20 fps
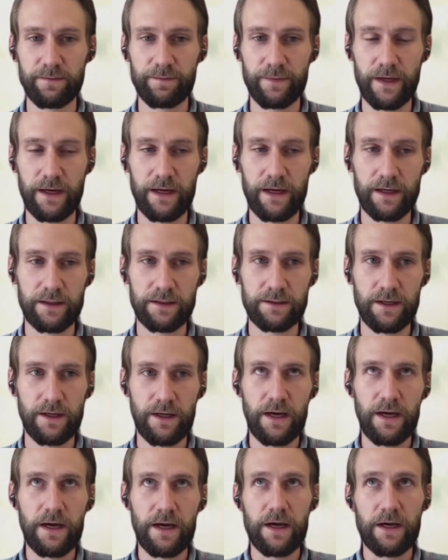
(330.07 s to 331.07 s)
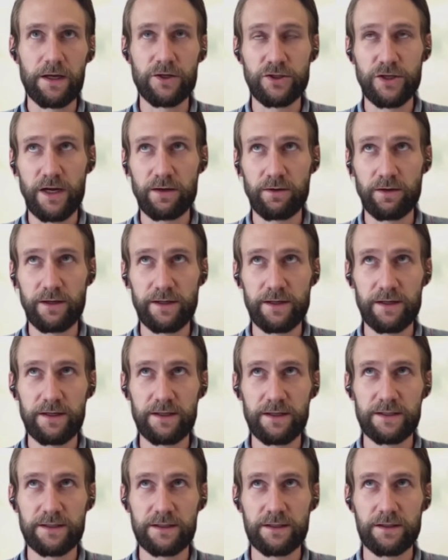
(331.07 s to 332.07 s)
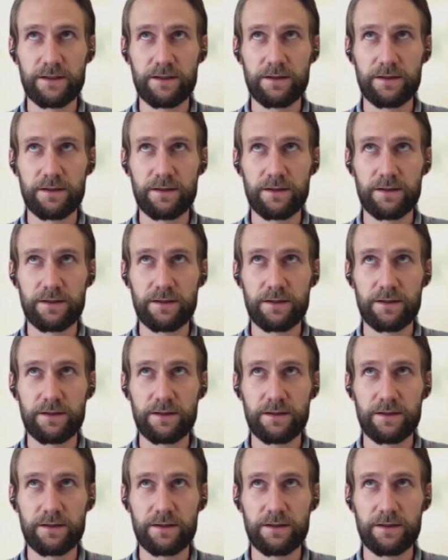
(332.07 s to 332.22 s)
And in general, it is